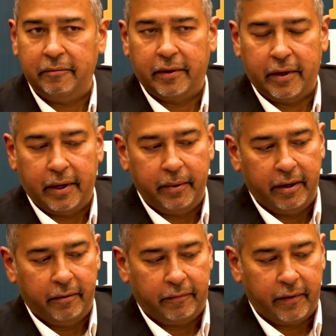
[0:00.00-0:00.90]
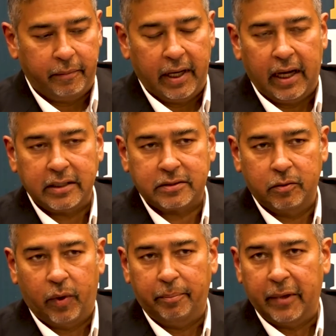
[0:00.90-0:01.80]
Where I mean, from the last
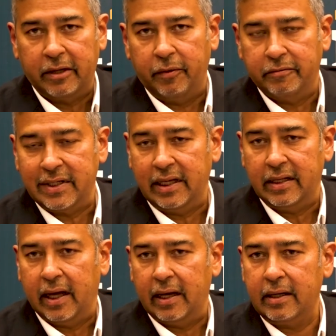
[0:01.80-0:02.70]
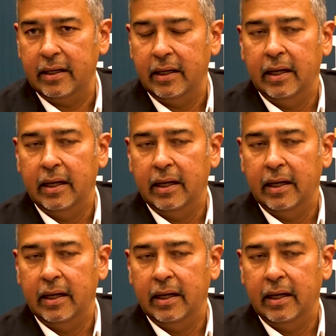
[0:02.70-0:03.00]
one month, we've seen that,